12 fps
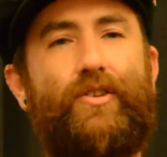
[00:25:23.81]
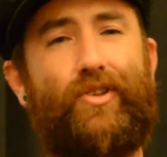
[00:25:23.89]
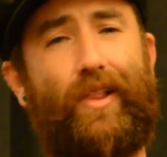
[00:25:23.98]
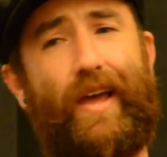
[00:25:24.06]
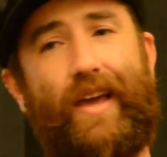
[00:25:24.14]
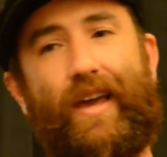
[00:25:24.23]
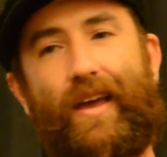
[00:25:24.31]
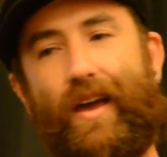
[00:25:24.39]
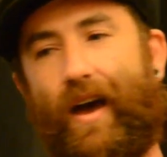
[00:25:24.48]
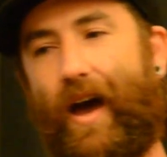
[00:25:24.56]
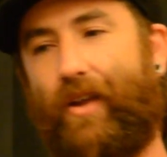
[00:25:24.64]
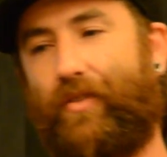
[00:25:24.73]
So I
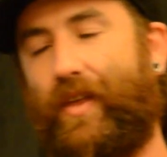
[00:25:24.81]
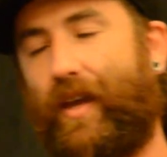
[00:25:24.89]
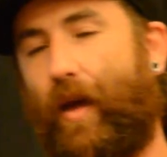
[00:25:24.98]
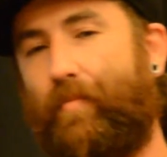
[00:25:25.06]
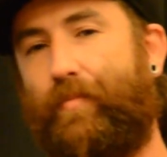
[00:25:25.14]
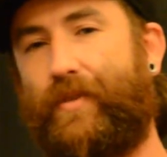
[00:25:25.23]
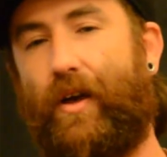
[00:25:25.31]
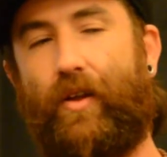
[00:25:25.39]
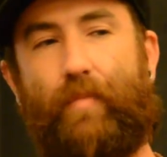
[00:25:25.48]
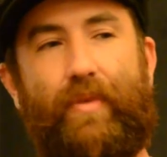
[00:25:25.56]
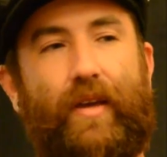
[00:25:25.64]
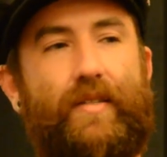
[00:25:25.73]
don't think I'm
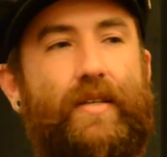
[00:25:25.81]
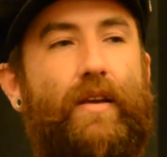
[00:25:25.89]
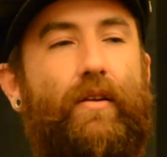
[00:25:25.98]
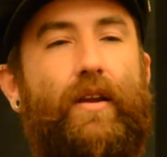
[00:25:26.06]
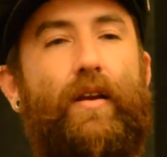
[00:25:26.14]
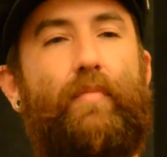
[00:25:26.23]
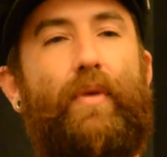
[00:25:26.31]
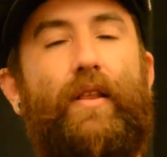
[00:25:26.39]
telling a big secret here,